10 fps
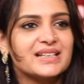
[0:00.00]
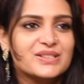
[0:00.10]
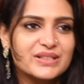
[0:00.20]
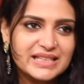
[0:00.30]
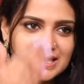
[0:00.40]

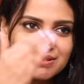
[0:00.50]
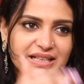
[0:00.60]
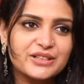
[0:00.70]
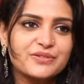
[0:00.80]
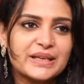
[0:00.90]
So then he
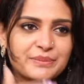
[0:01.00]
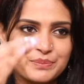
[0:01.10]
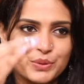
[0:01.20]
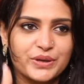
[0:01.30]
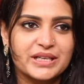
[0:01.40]
kind of
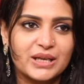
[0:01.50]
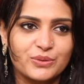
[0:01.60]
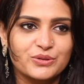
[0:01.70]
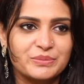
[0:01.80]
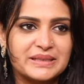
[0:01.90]
like broke it
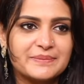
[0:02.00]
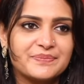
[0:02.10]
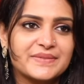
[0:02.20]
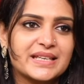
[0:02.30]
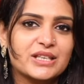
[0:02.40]
down to me,
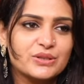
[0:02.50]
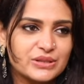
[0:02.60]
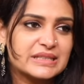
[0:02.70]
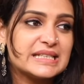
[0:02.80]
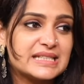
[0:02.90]
like
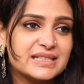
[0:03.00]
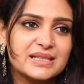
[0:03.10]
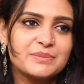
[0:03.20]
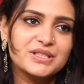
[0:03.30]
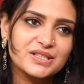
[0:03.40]
these
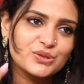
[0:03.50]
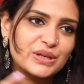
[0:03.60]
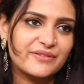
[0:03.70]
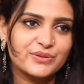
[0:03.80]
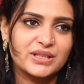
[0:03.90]
inhibitions you
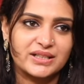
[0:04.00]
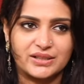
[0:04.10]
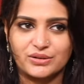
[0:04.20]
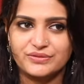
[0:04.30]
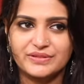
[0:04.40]
have to cut
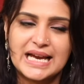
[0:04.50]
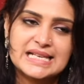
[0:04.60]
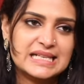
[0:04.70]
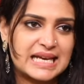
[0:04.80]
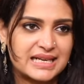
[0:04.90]
it off
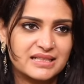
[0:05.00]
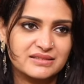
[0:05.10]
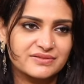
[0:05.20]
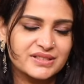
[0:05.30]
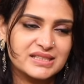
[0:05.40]
as an actor.
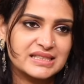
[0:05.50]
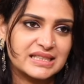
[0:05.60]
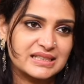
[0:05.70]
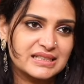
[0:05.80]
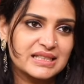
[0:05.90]
First
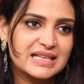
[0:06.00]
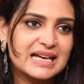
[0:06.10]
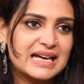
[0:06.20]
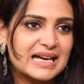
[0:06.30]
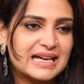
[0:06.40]
thing,
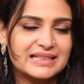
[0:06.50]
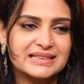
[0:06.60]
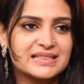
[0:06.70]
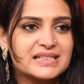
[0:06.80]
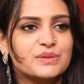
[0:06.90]

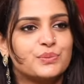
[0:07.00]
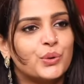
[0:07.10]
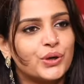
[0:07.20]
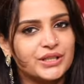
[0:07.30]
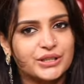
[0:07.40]
this is
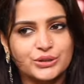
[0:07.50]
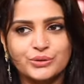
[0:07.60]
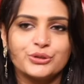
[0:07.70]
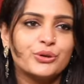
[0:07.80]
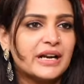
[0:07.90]
what
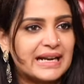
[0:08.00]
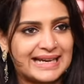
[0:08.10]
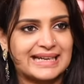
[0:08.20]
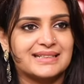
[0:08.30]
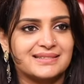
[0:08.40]
you are an
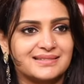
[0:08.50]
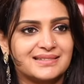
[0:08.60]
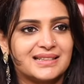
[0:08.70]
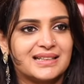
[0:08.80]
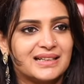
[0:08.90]
actor.
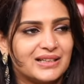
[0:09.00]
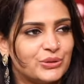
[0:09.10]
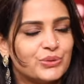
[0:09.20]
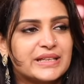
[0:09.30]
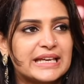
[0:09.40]

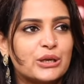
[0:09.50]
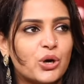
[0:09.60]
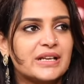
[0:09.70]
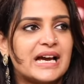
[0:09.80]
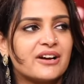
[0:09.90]
You
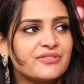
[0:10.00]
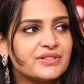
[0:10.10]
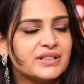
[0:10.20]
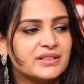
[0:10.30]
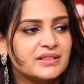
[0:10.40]
cannot have
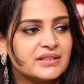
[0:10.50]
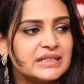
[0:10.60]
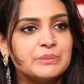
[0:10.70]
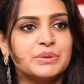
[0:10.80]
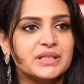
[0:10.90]
the
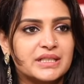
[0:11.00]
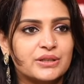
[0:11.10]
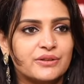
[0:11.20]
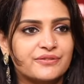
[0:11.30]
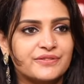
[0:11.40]
liberty
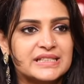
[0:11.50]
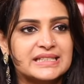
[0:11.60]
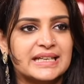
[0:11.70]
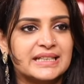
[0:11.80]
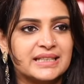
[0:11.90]
of
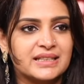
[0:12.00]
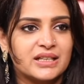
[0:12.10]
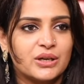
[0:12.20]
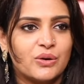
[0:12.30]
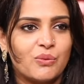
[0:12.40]
deciding
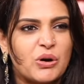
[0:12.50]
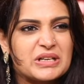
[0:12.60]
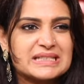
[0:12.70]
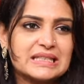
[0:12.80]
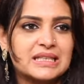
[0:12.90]
what
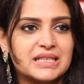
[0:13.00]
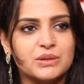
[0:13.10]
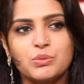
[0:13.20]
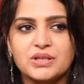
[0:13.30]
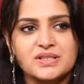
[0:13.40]
is icky,
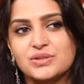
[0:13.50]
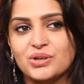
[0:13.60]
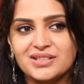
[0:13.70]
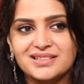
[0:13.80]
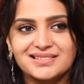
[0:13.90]
what is
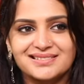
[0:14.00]
not.